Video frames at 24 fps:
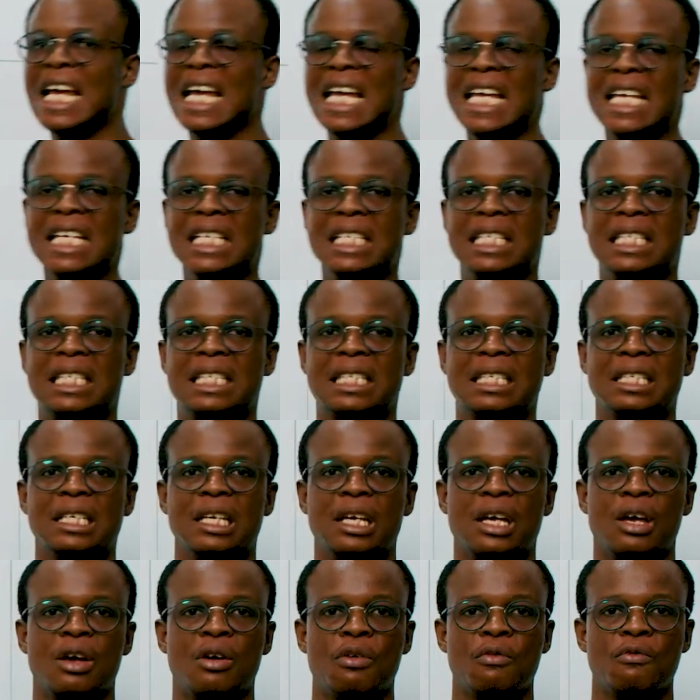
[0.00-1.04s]
is
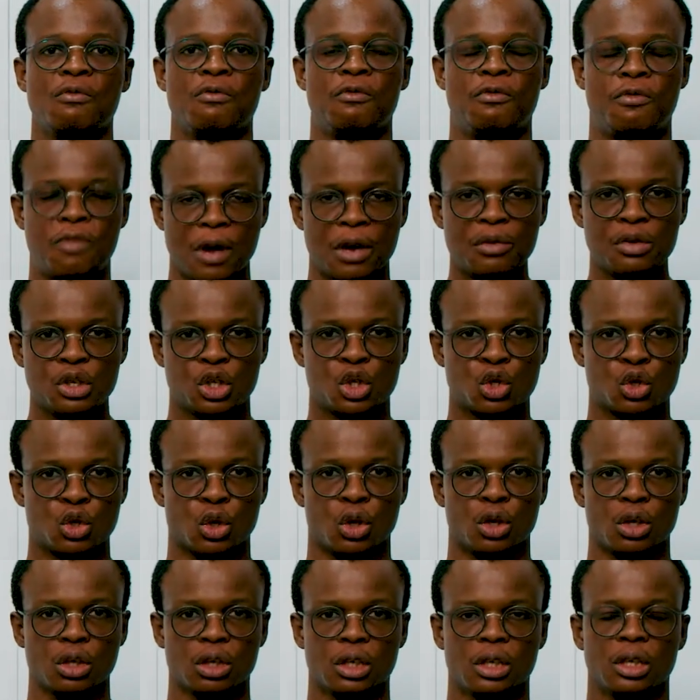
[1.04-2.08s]
very
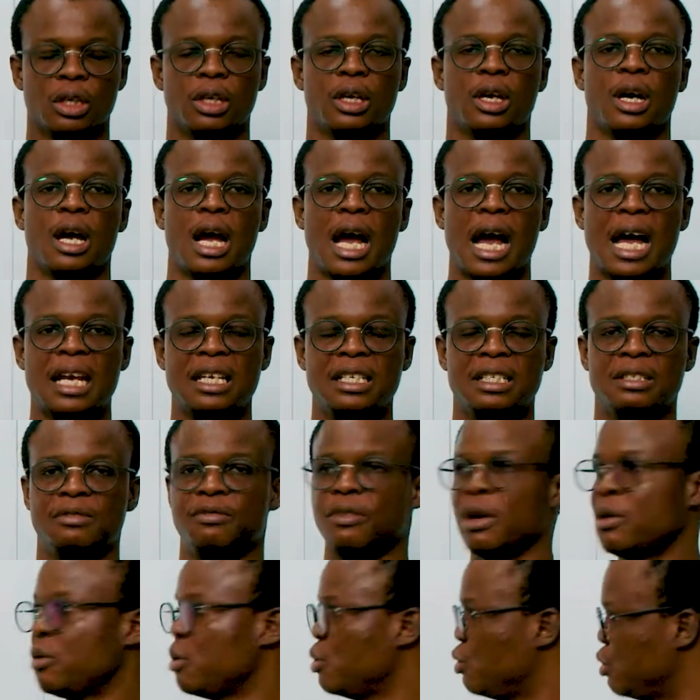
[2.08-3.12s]
strong and is
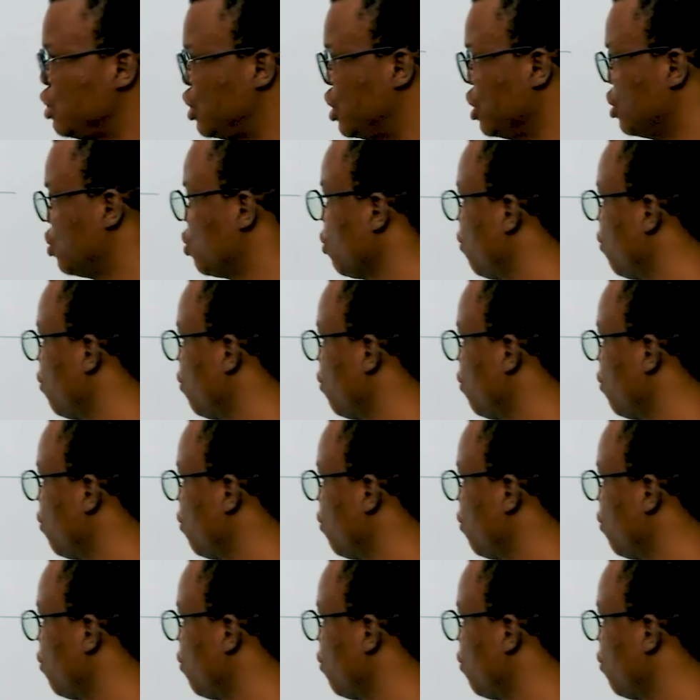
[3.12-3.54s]
very rigid. So